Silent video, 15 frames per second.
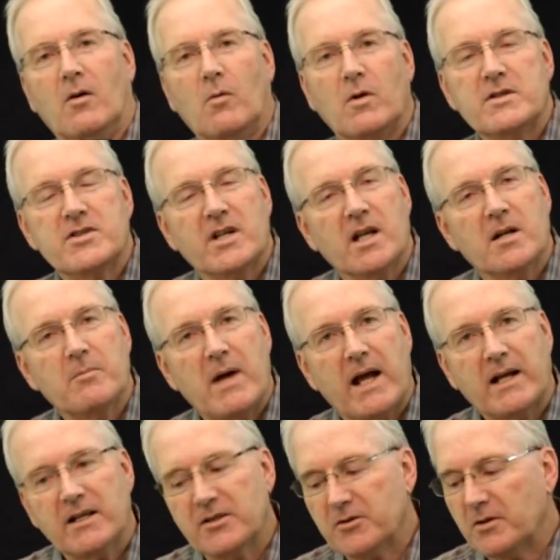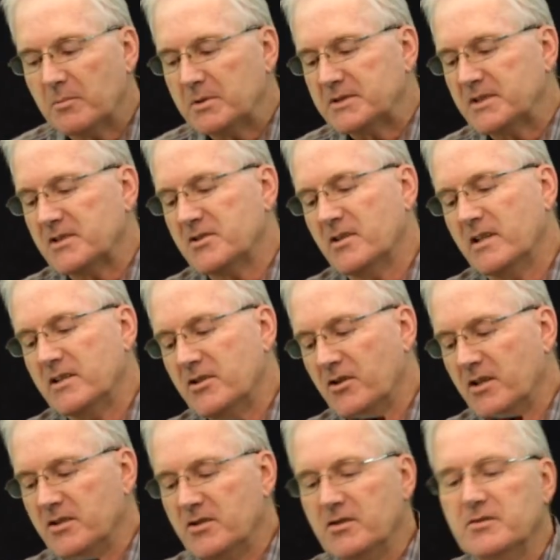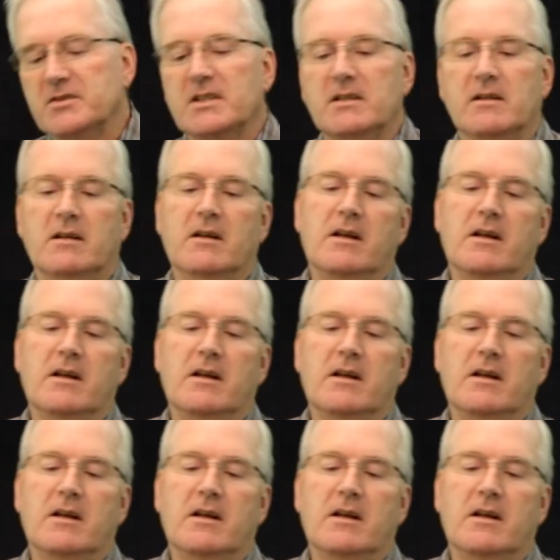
Once you get it back into a position that you can use it,